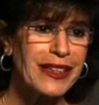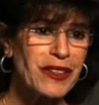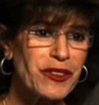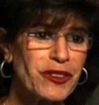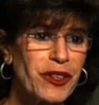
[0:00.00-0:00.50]

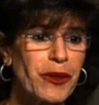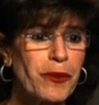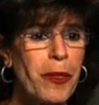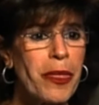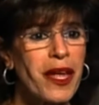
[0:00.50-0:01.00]
So
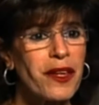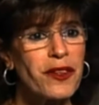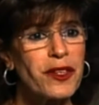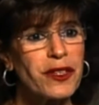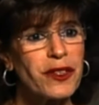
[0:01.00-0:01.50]

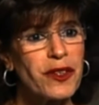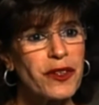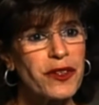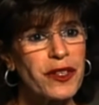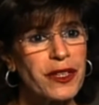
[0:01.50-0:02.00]
the,
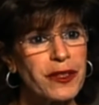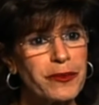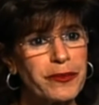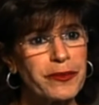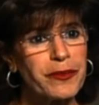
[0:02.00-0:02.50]
the
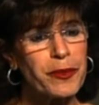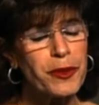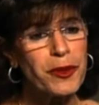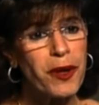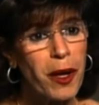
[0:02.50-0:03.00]

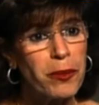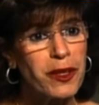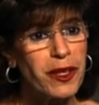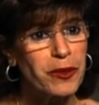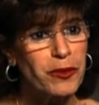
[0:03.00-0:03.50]

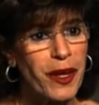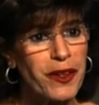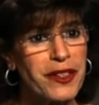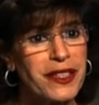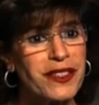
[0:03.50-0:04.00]
problem,
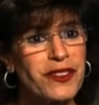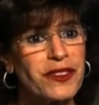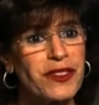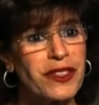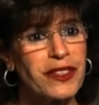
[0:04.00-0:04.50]
rather than
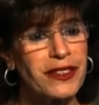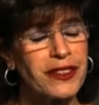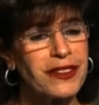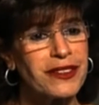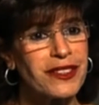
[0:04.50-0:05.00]
a,
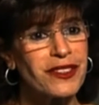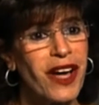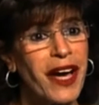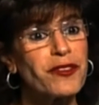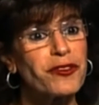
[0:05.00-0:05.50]
a
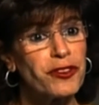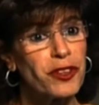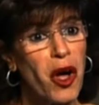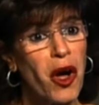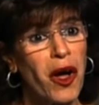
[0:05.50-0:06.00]
design
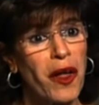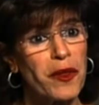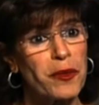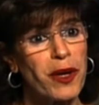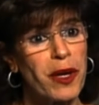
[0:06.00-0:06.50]
flaw,
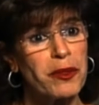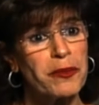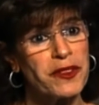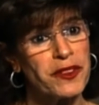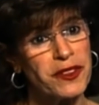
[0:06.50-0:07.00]
the problem
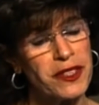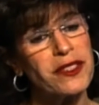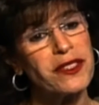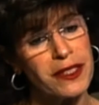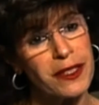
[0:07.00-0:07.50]
is a,
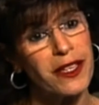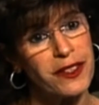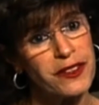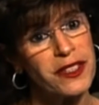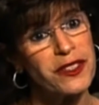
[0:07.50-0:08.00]
syst a
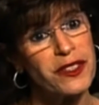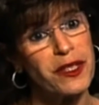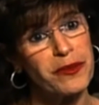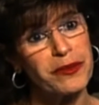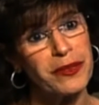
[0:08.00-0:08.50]

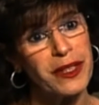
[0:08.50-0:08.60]
system